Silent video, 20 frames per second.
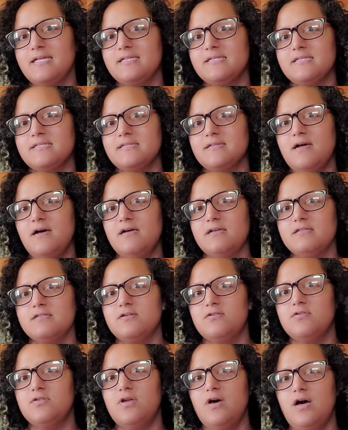is
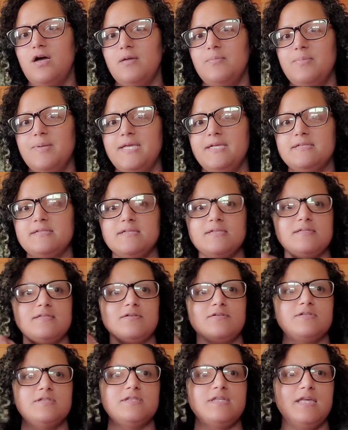also long pieces,
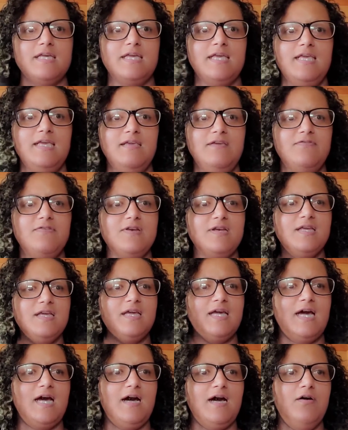so it's like
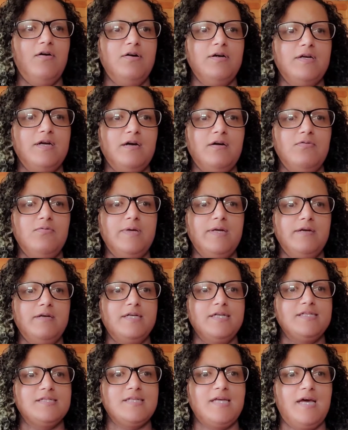evening out. How weird
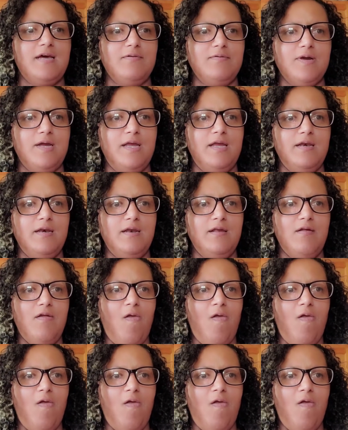is that, right?